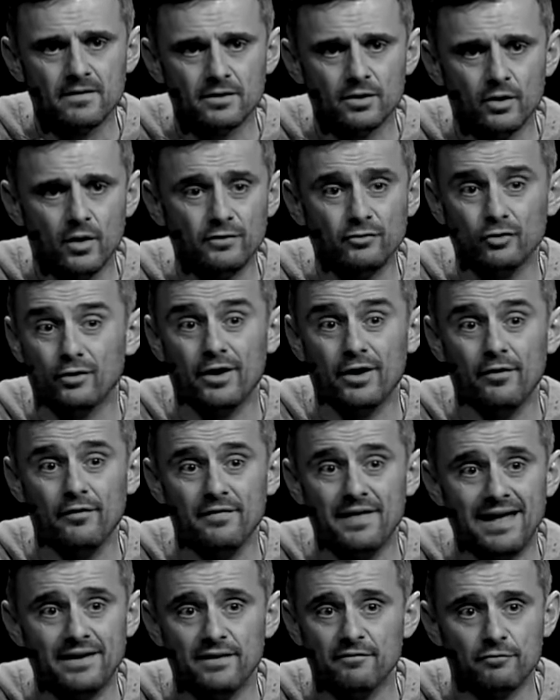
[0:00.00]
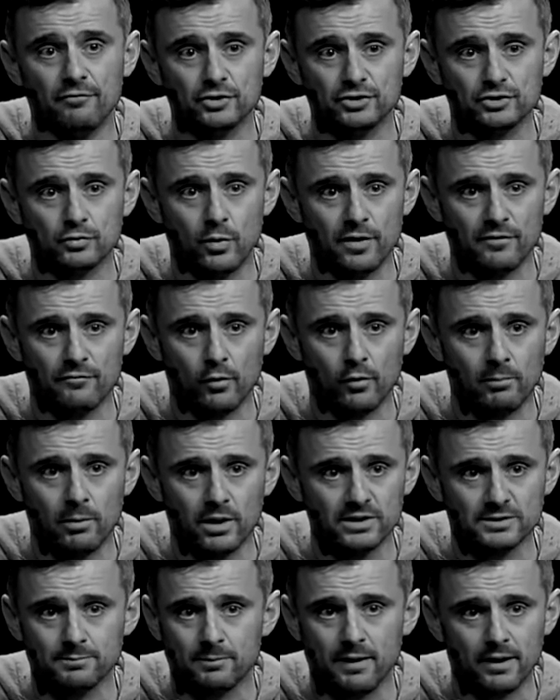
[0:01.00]
I took care of that in the first 24
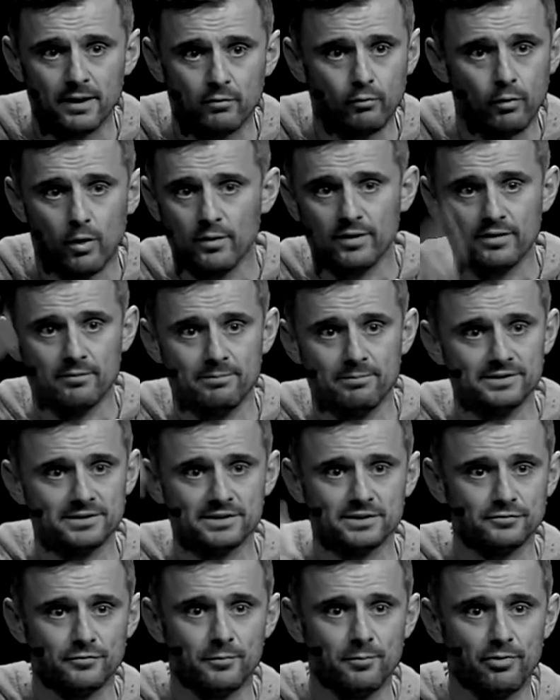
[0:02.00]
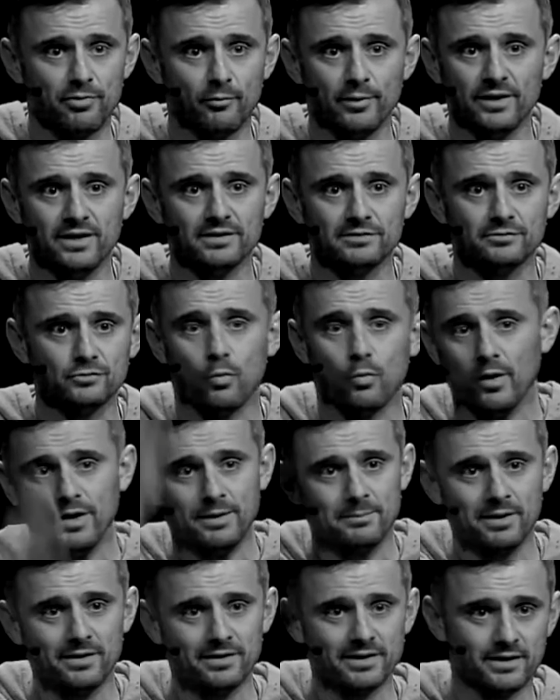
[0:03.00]
months by growing the business from 3 to
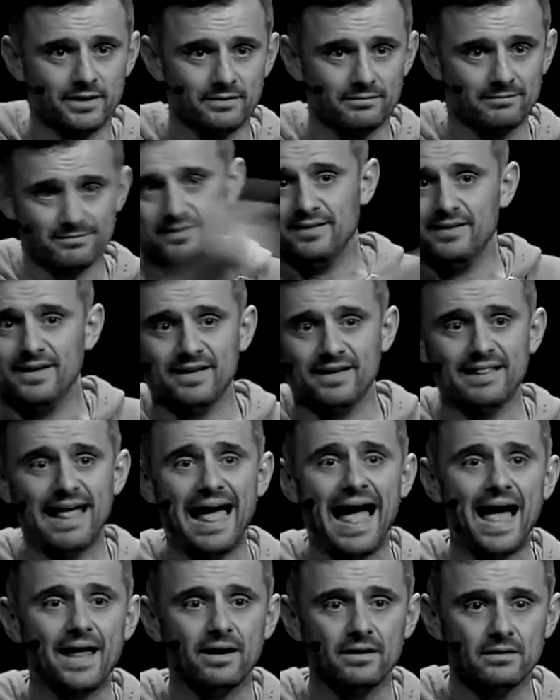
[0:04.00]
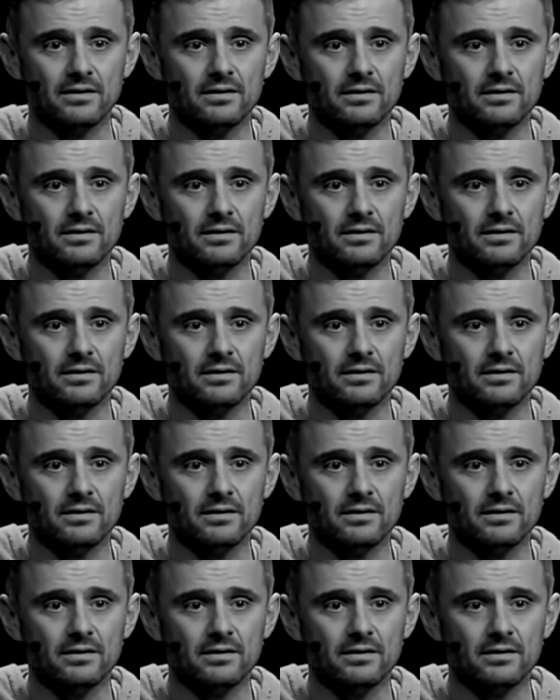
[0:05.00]
20 million like that.